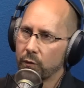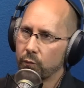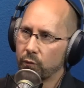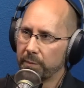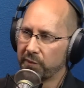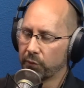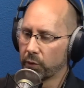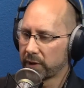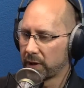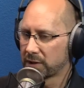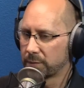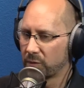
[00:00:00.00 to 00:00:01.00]
well, before a
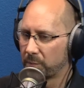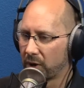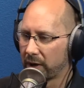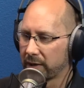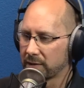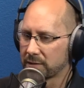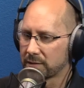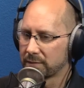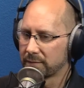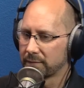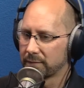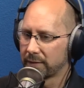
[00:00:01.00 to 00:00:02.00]
customer buys,
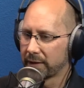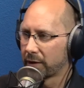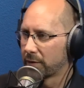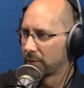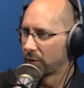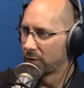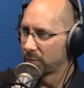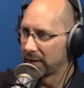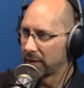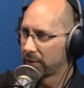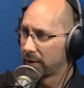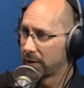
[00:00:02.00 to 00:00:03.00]
they don't know
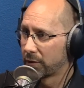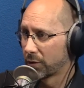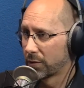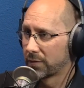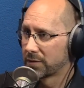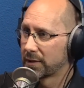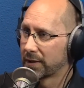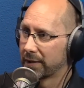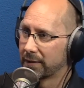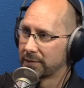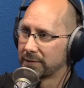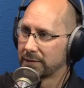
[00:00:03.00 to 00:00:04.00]
me or they don't know the
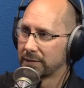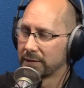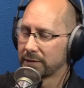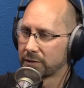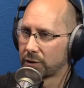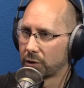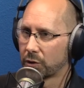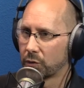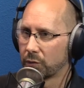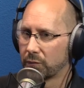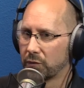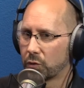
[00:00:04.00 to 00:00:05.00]
seller.
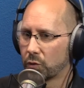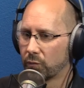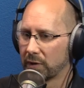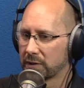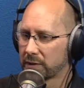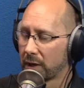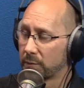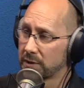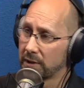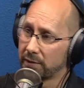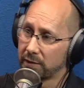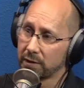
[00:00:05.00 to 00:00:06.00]
So you couldn't really say it was
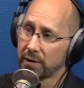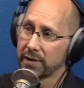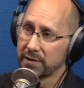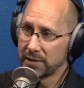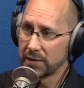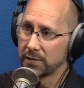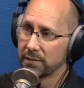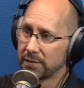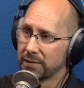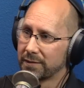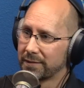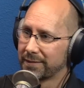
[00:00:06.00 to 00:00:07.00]
anything that I did
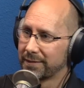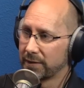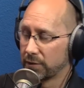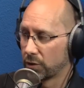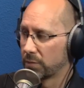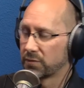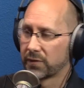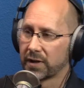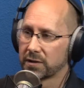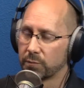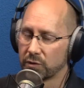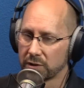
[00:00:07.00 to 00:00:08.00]
in terms of
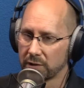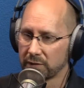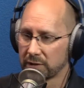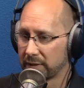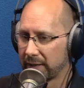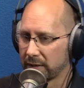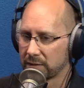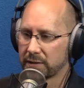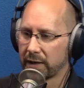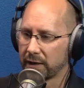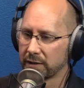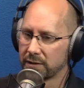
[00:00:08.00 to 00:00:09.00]
customer service at that
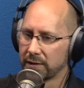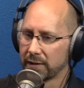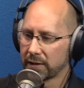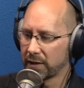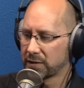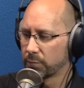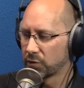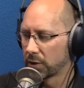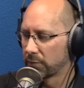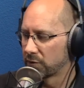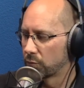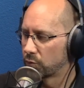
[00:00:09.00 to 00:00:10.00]
stage. Customer
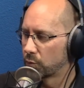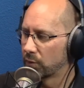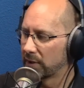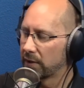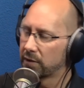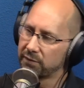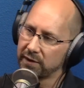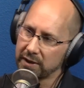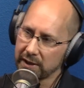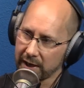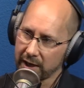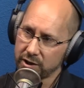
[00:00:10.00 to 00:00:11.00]
service was really the
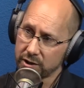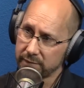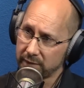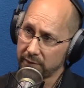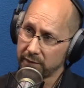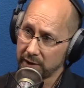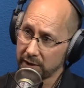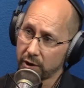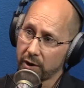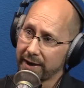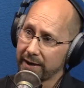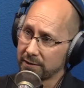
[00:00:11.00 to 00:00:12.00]
vindication of everything that
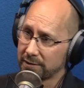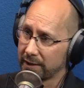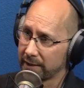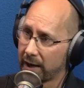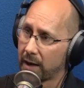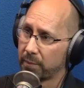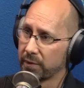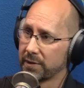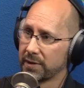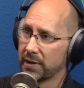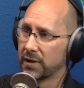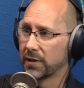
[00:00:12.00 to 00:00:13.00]
I had set up
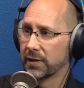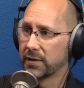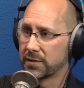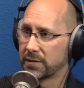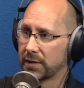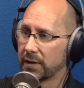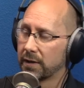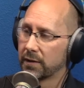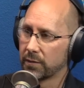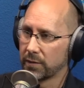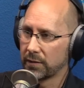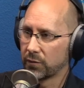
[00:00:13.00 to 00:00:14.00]
in the listing, in
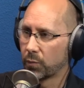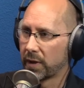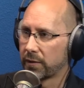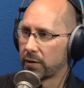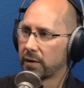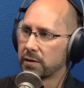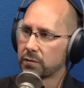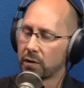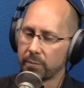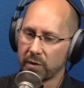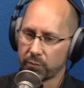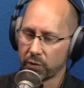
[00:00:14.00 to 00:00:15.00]
the, the way that I
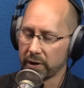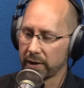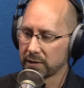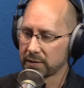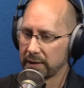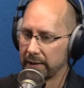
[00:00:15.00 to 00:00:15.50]
described my products.